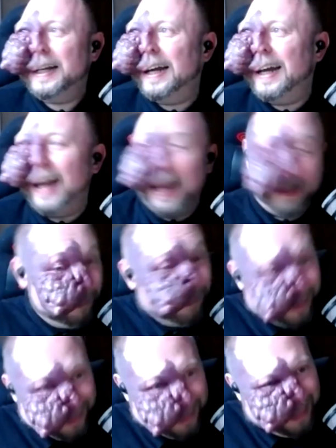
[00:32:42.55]
As
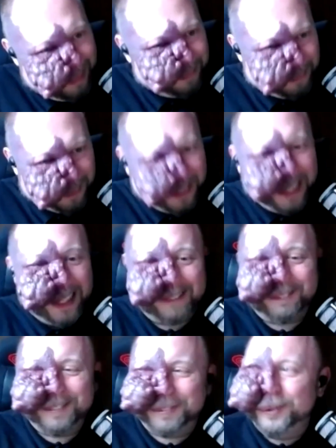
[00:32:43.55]
with the
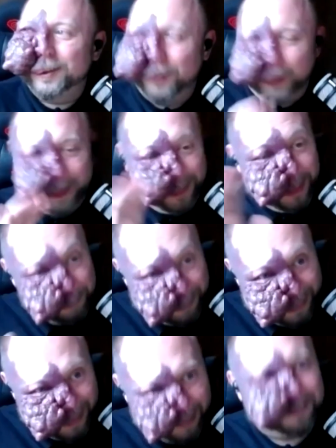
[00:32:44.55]
internet, if you look deep
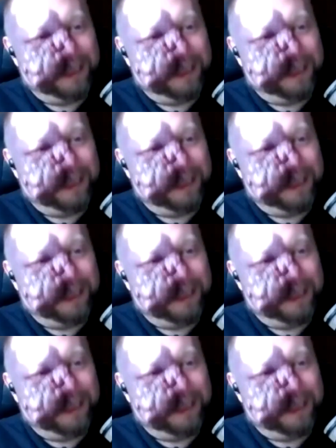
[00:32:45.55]
enough,